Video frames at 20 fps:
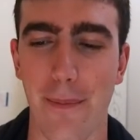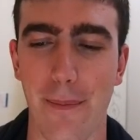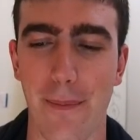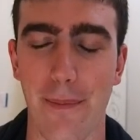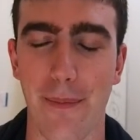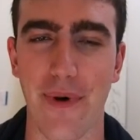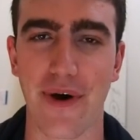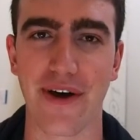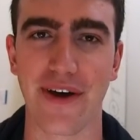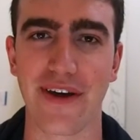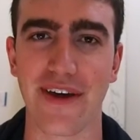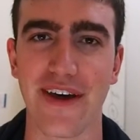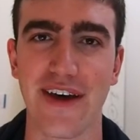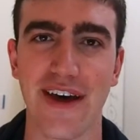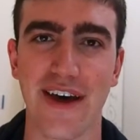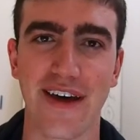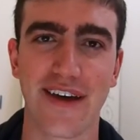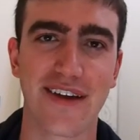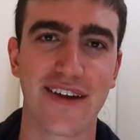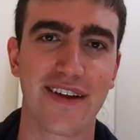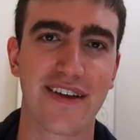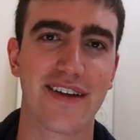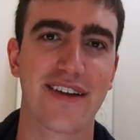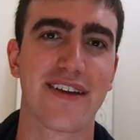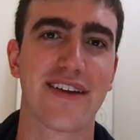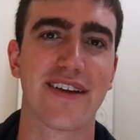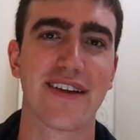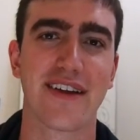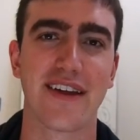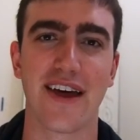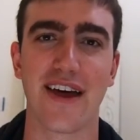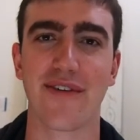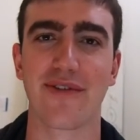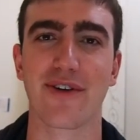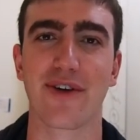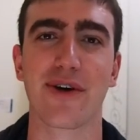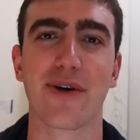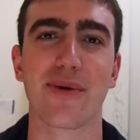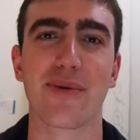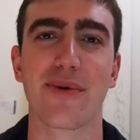But yeah, have a
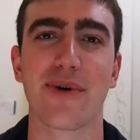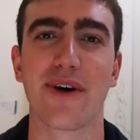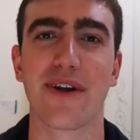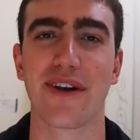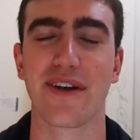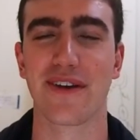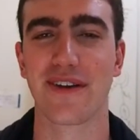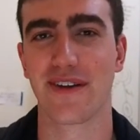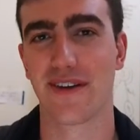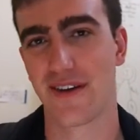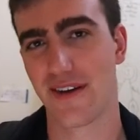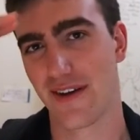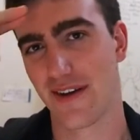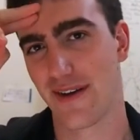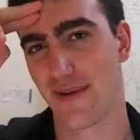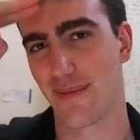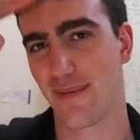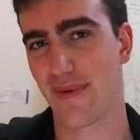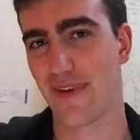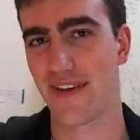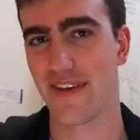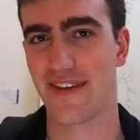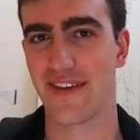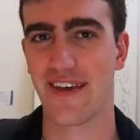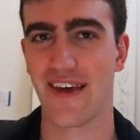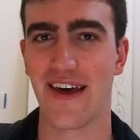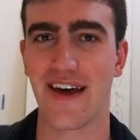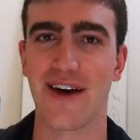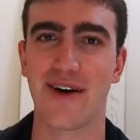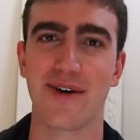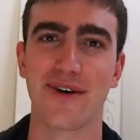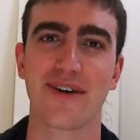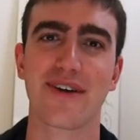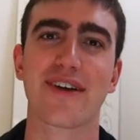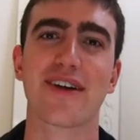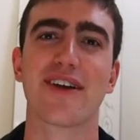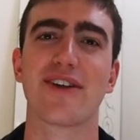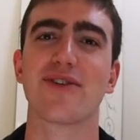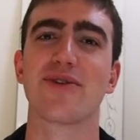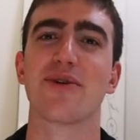good one. Peace out.
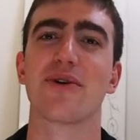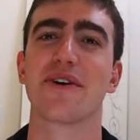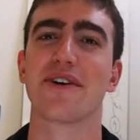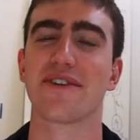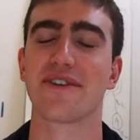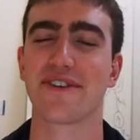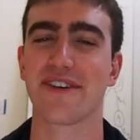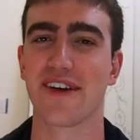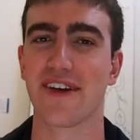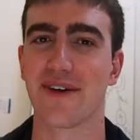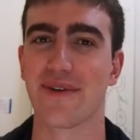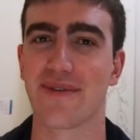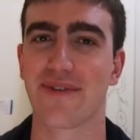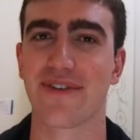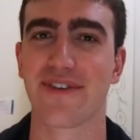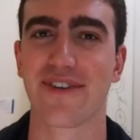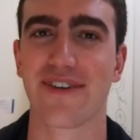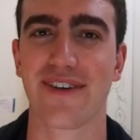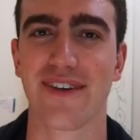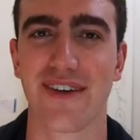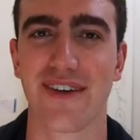Enjoy yourselves.